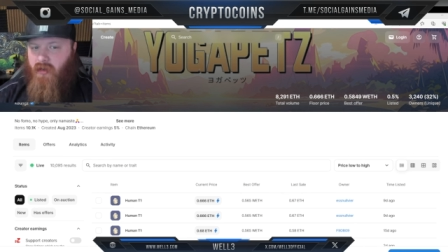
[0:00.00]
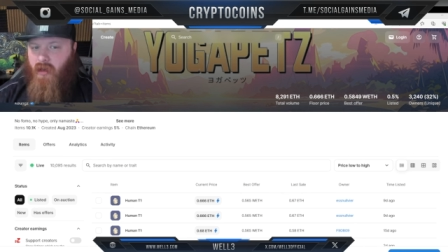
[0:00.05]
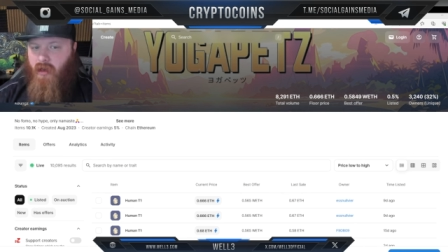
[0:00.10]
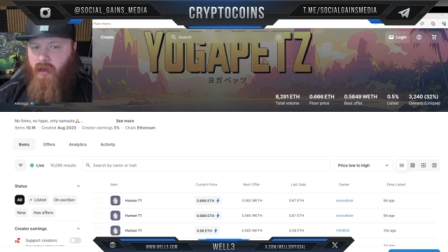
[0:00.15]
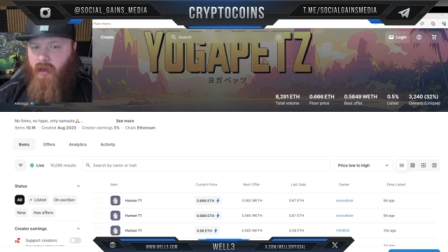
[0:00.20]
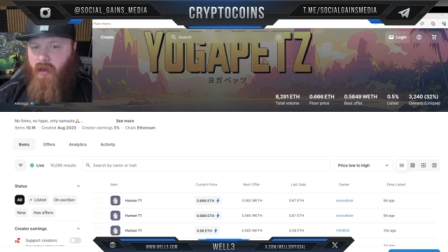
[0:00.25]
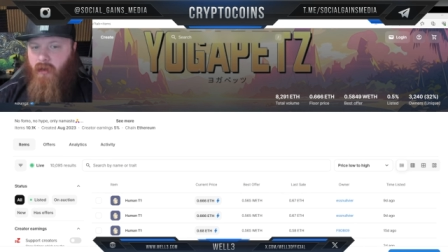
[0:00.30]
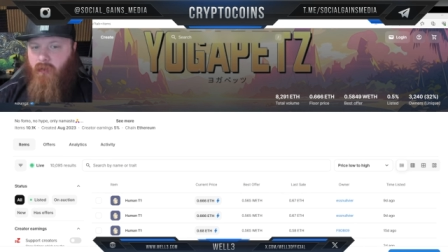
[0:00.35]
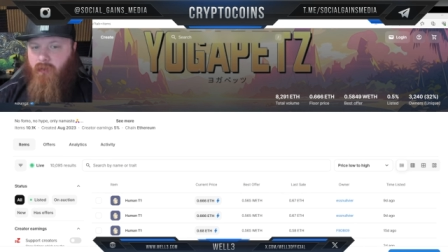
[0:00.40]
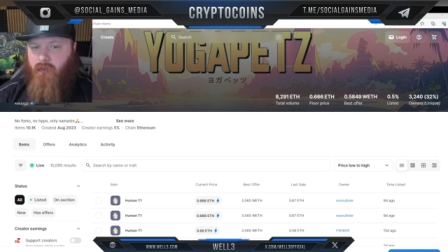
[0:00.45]

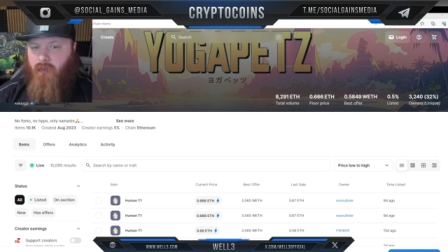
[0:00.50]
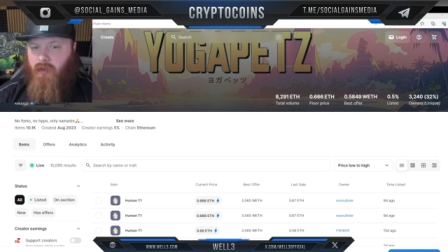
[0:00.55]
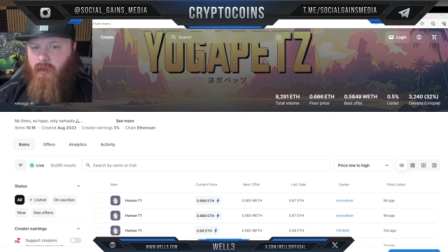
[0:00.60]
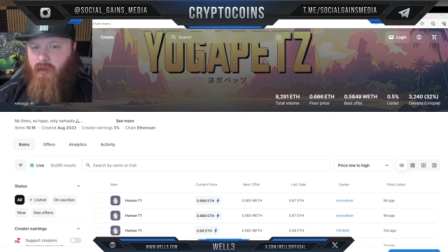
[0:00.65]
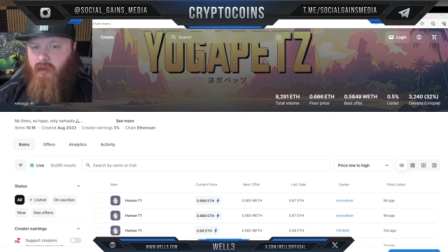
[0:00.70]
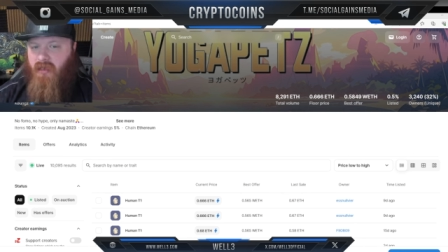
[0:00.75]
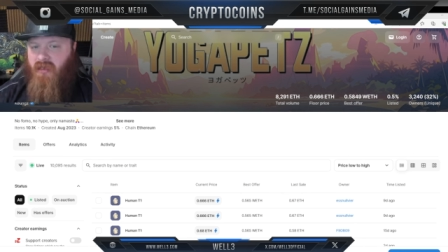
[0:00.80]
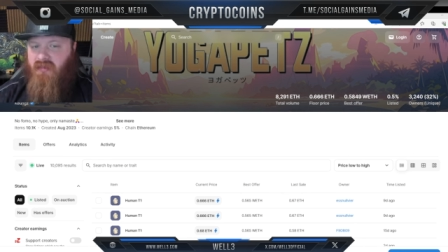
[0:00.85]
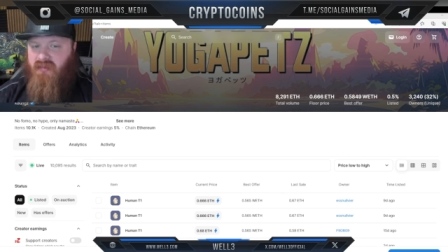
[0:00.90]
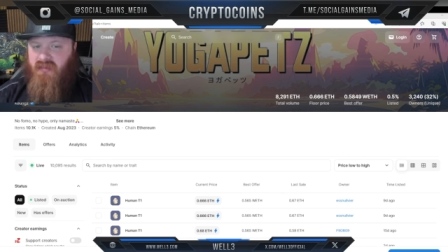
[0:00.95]
uh,
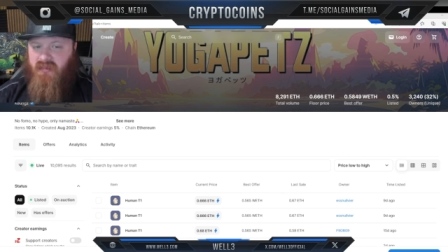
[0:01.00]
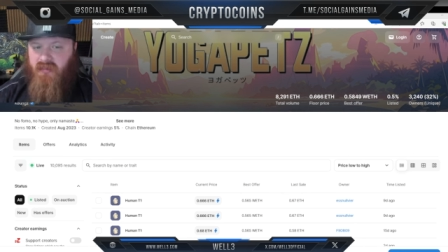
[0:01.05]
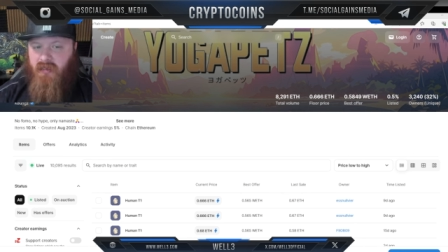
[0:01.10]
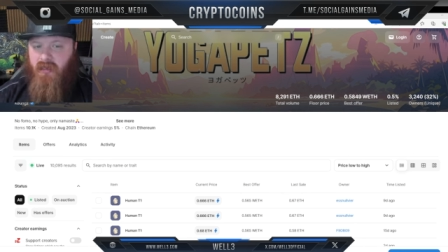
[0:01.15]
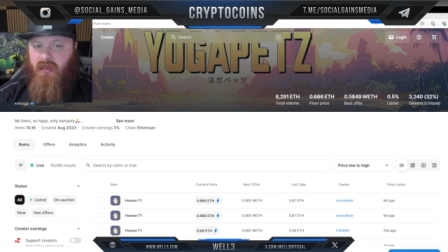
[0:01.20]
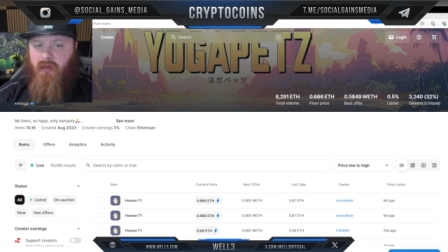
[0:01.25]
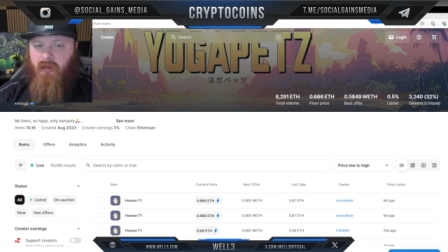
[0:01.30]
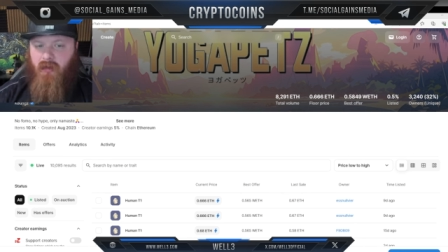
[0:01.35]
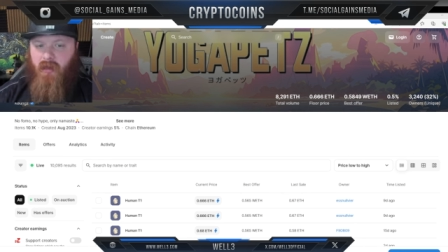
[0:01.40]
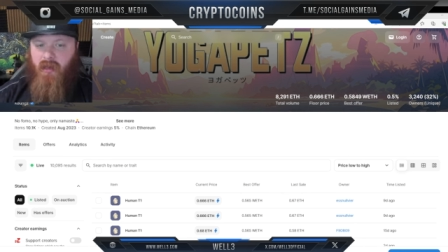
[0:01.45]

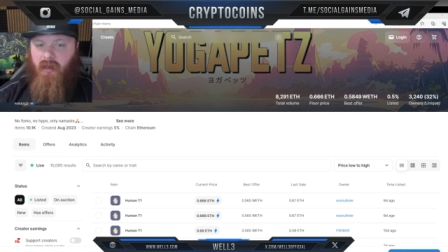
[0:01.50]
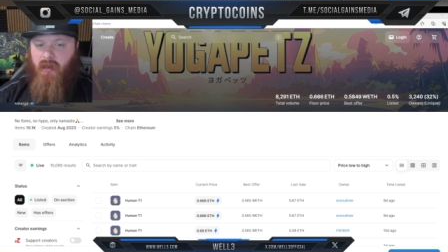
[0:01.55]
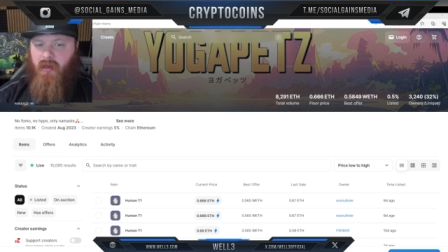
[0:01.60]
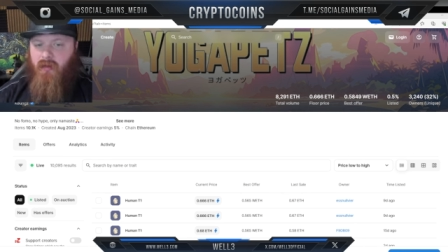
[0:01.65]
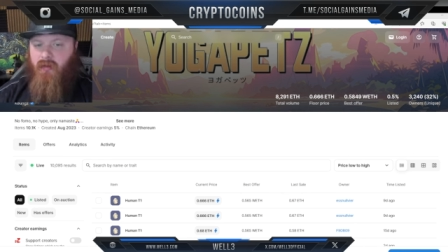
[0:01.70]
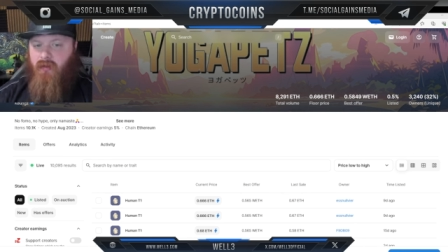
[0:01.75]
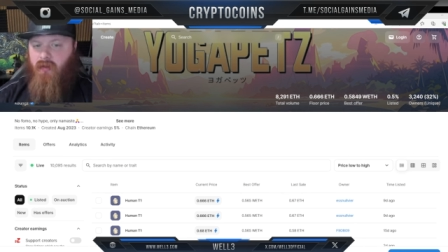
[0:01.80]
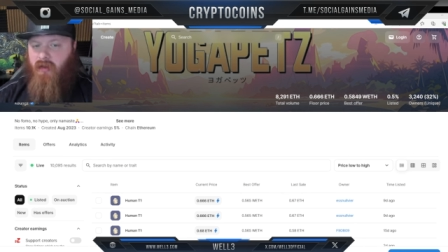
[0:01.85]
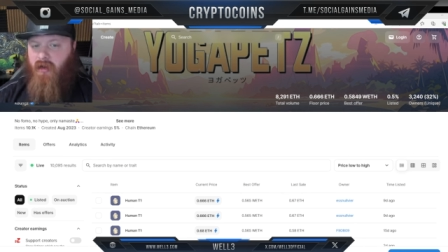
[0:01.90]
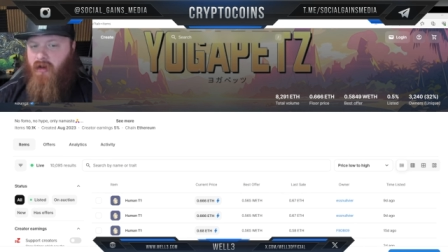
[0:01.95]
entity
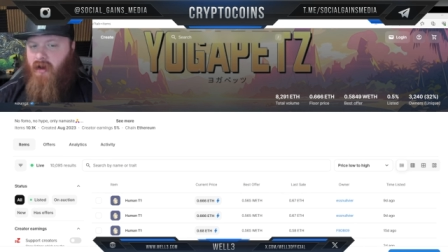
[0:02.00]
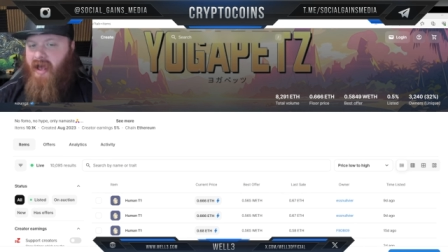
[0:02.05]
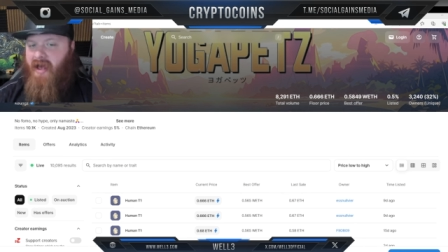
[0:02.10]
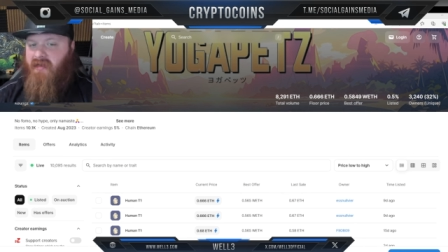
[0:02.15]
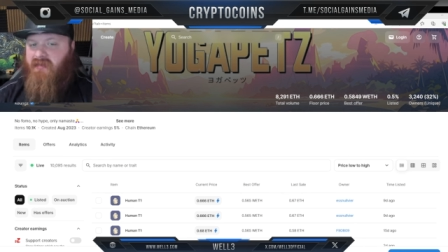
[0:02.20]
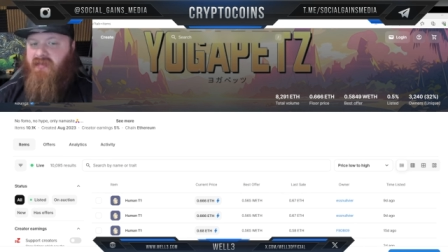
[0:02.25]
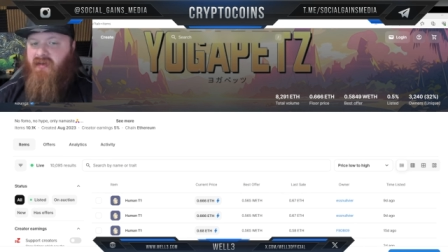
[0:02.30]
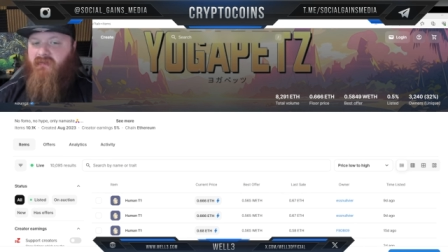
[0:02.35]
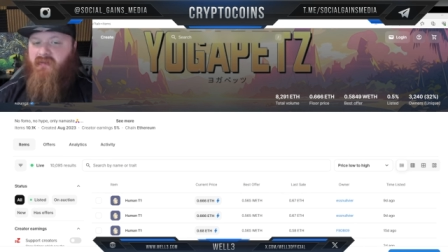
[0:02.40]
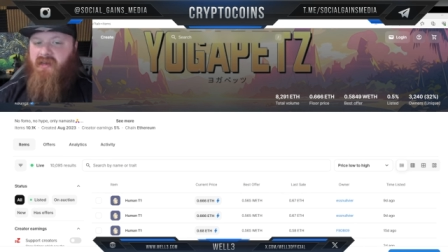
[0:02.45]
and their
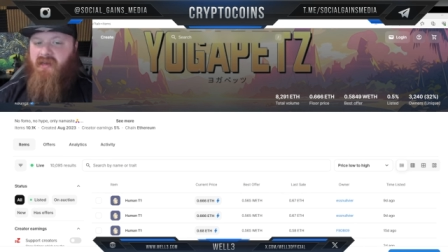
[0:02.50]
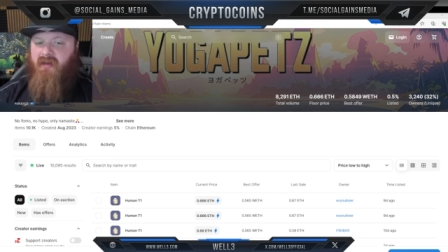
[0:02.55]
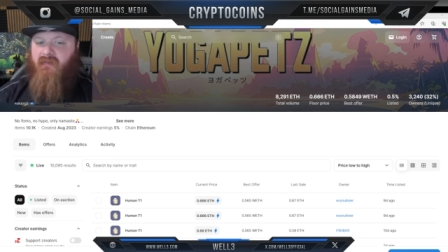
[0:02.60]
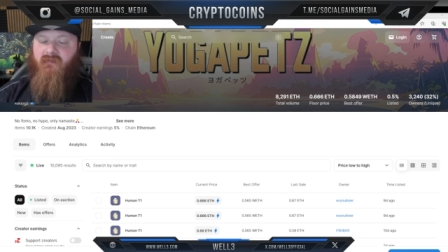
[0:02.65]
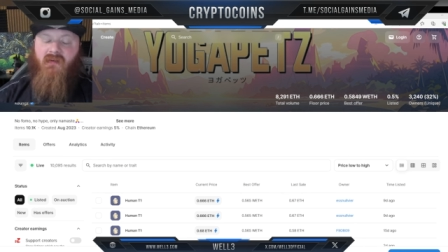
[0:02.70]
activity and